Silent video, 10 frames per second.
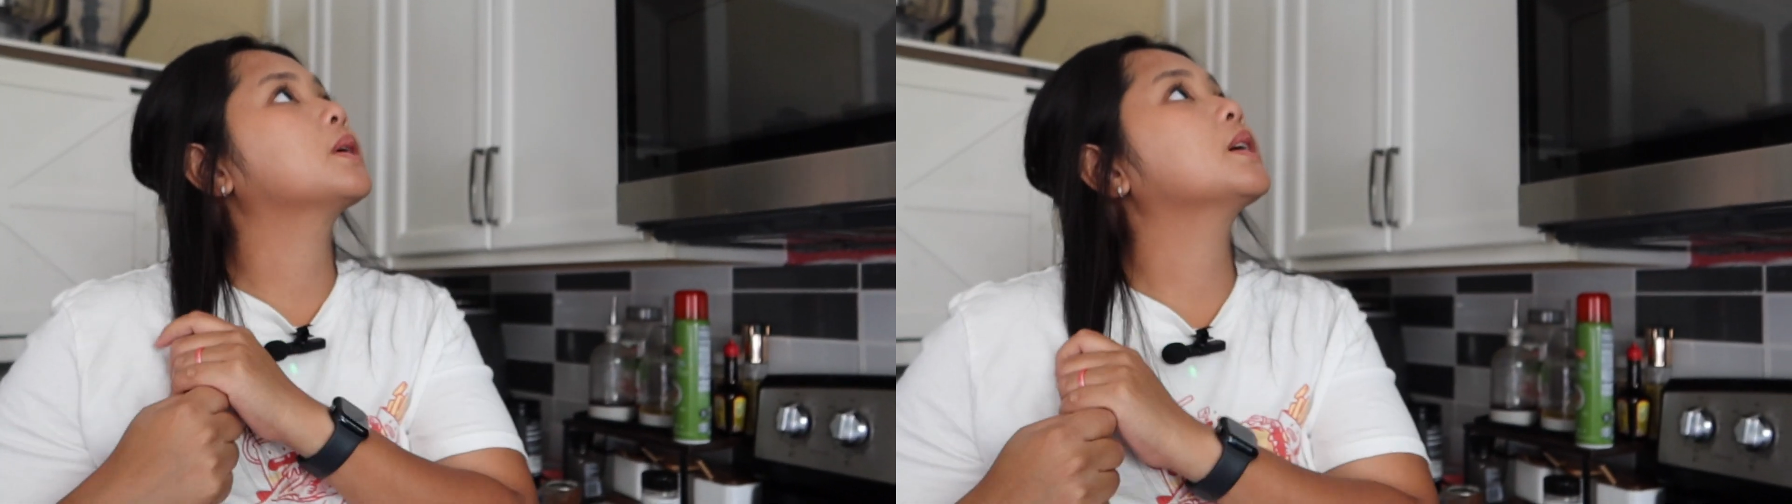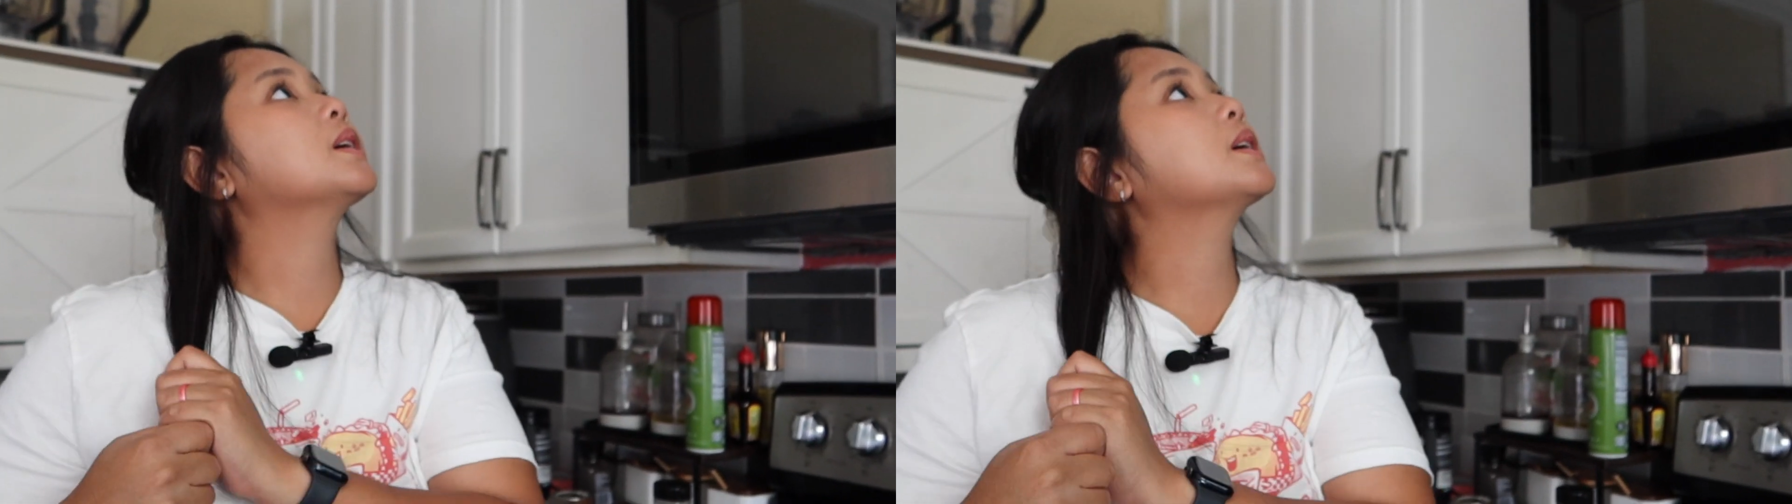
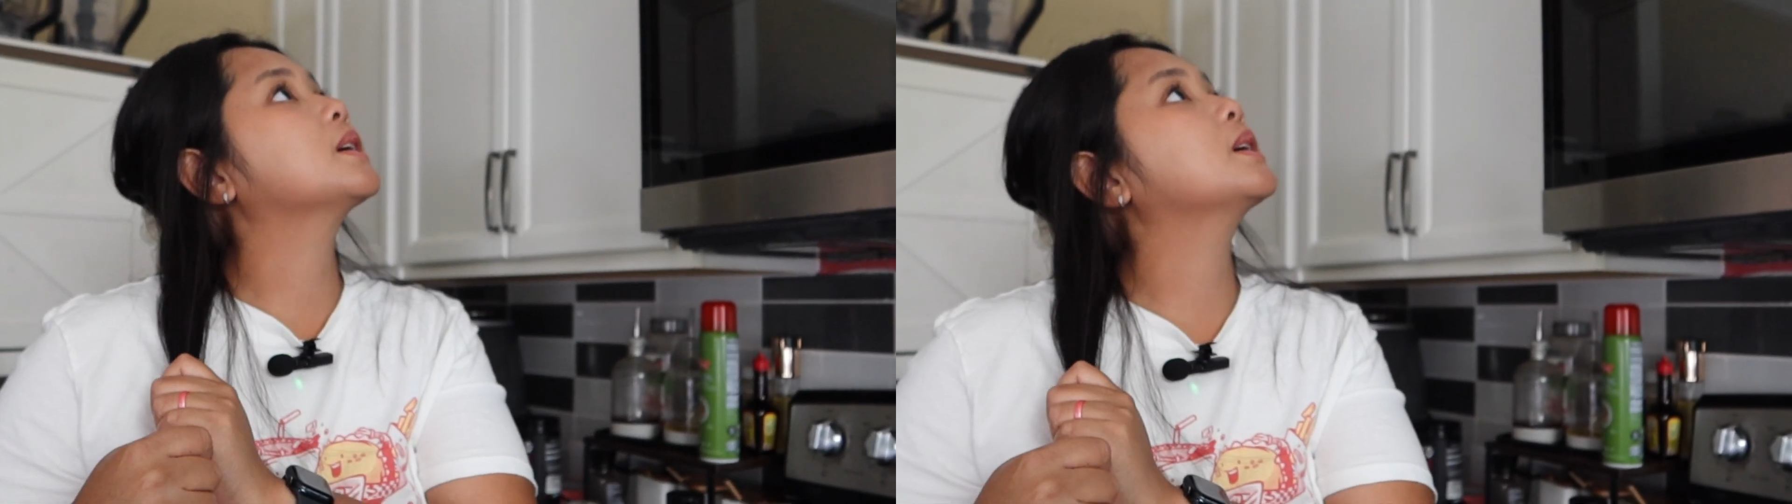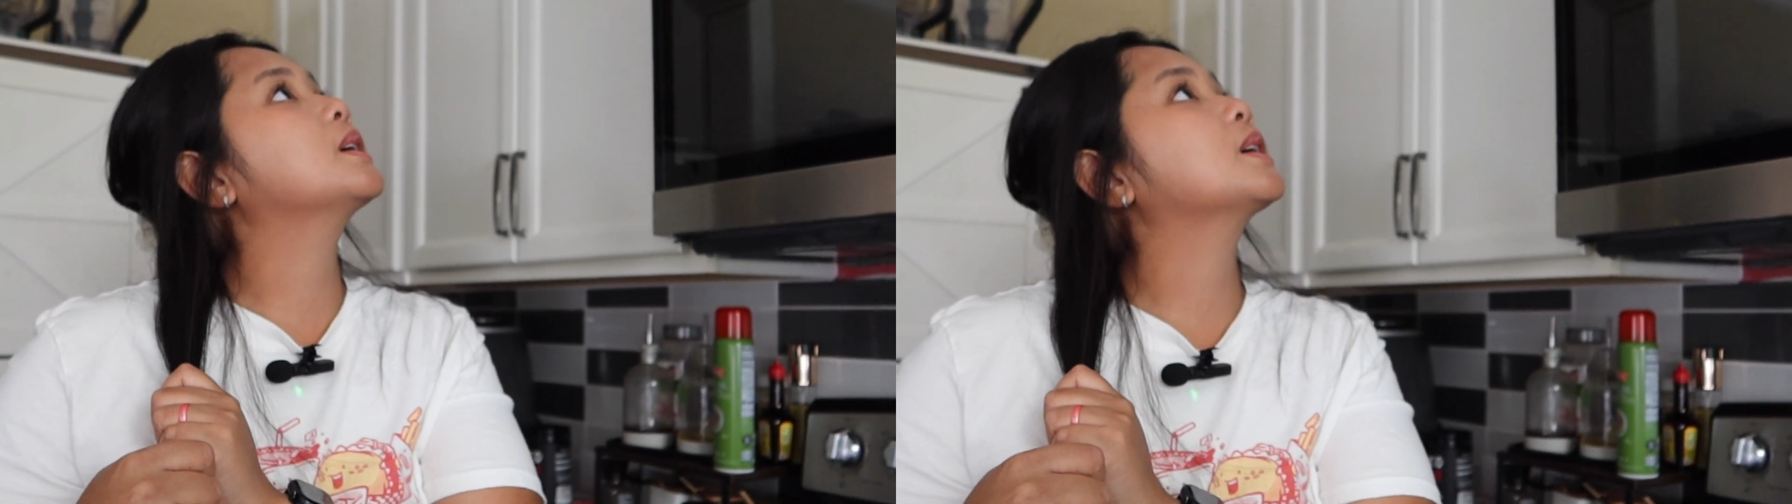
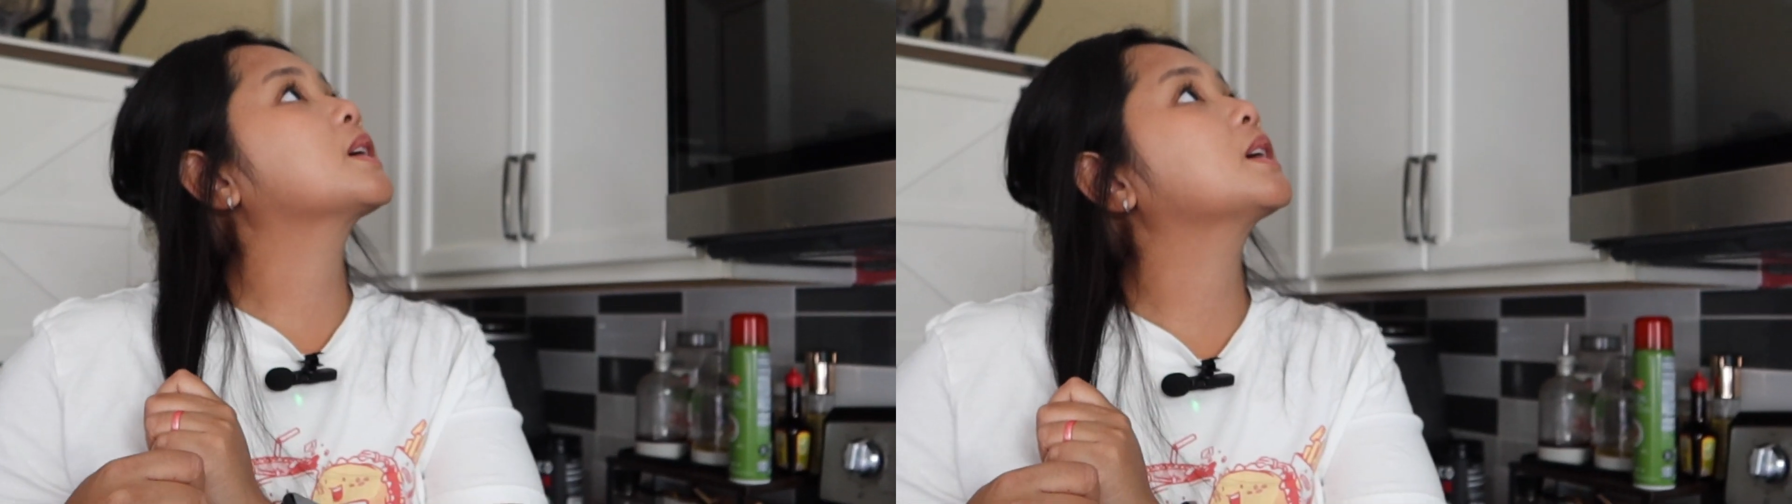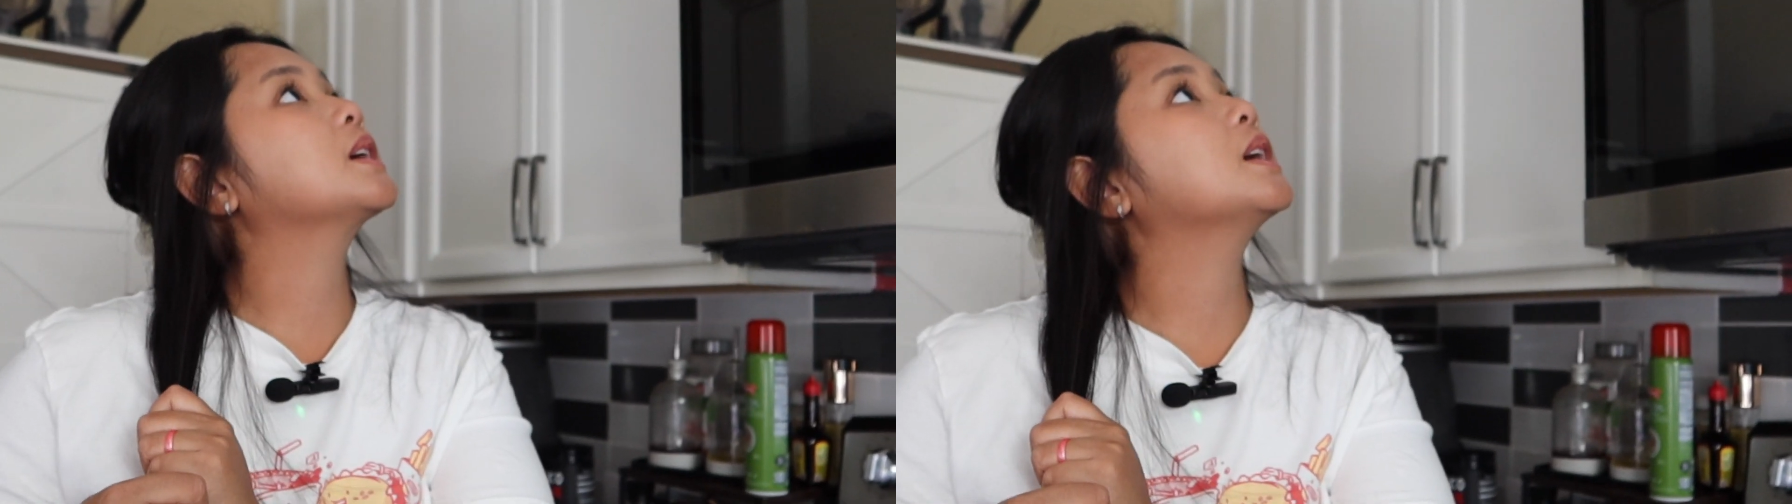
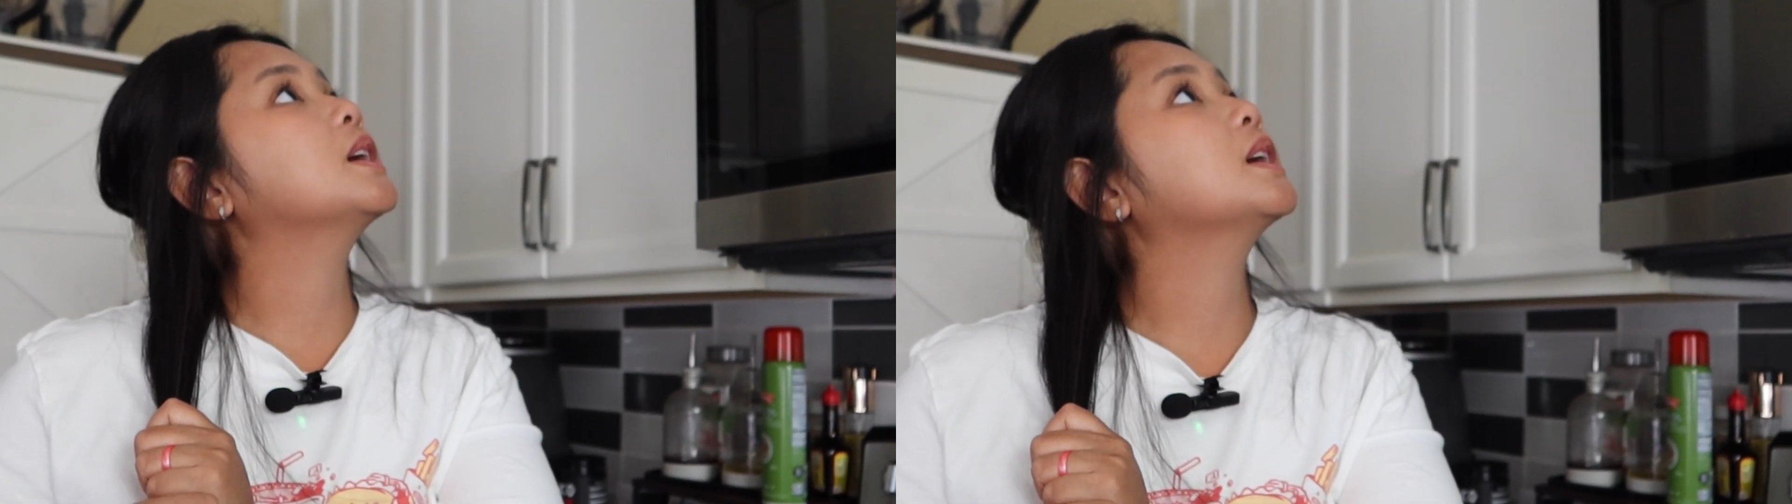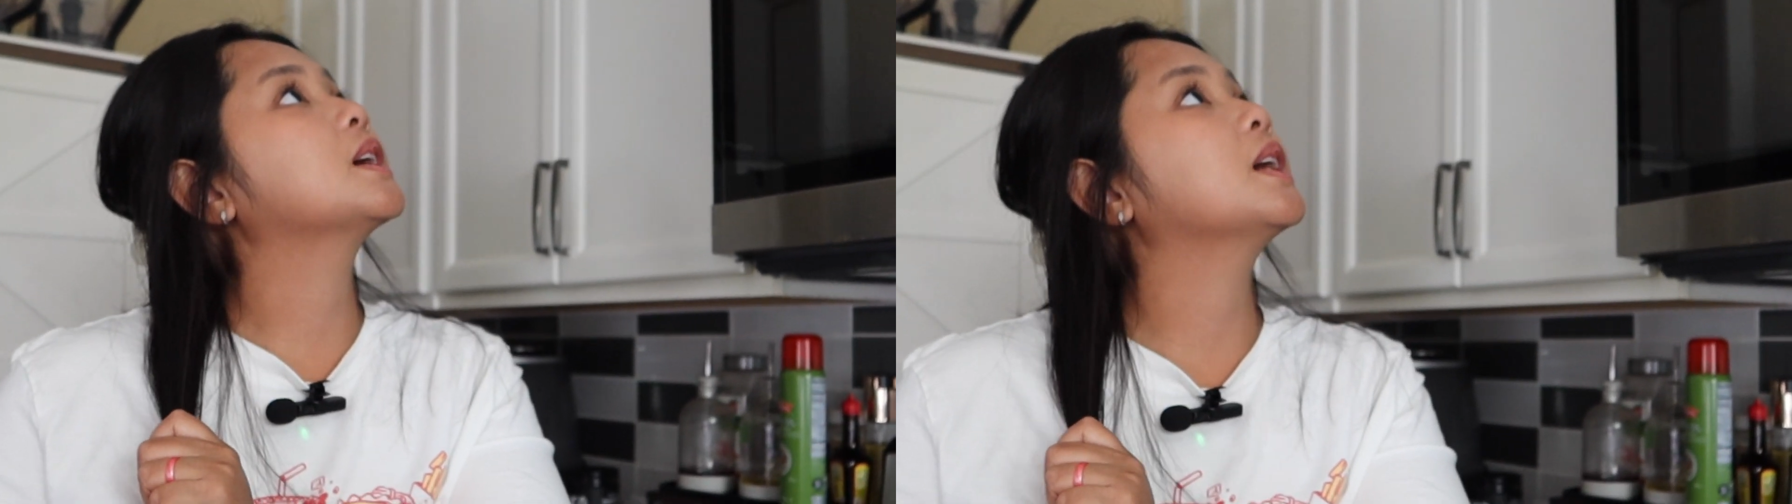
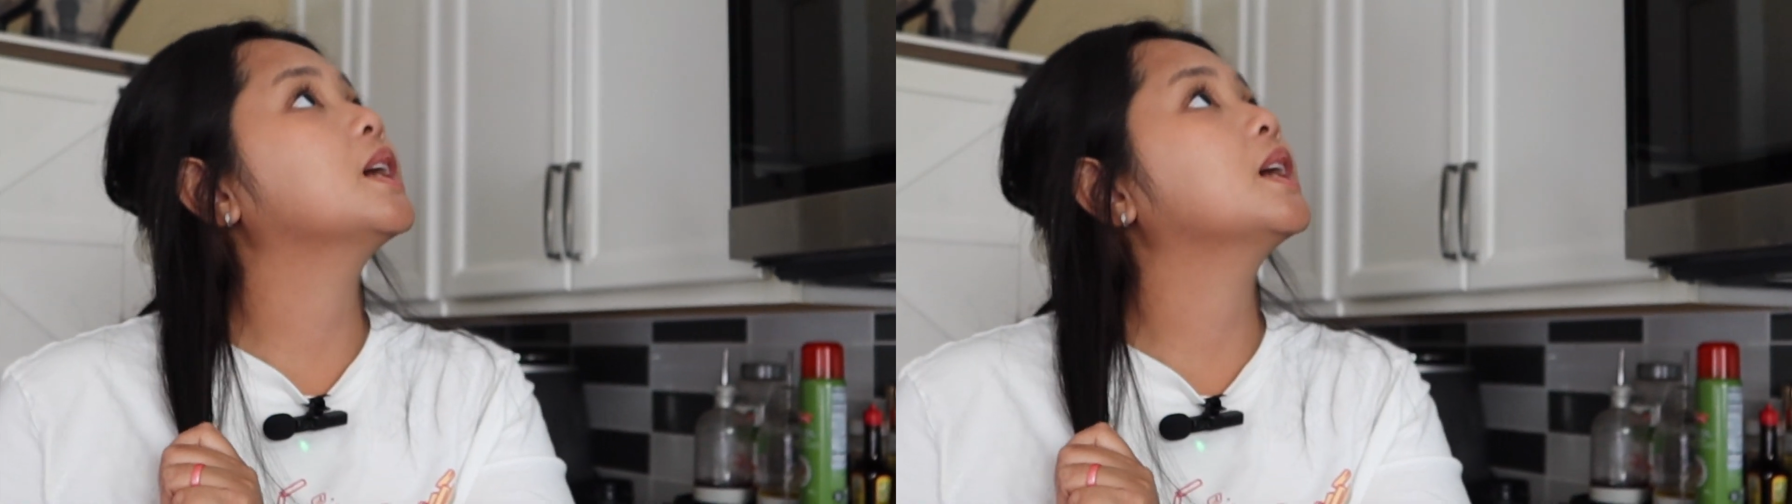working